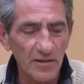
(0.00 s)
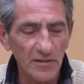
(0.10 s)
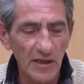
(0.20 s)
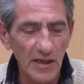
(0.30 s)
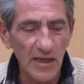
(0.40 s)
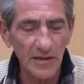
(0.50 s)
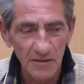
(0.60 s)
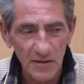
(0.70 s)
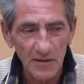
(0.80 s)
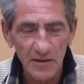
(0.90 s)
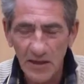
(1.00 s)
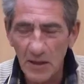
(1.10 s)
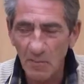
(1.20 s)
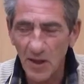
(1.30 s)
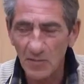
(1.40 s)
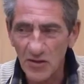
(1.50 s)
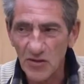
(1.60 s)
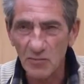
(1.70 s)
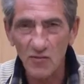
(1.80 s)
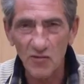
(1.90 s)
that I can buy me
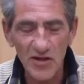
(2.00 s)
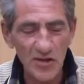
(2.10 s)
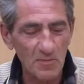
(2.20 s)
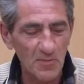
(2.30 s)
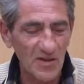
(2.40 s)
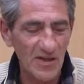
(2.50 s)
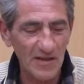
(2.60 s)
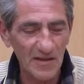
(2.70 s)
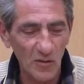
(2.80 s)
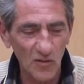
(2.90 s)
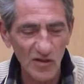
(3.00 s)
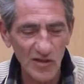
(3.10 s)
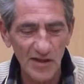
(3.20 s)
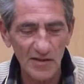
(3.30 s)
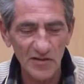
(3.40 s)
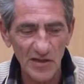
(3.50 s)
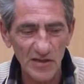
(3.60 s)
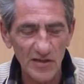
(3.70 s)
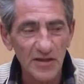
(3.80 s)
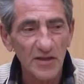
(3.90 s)
some rasps and all these kind of things.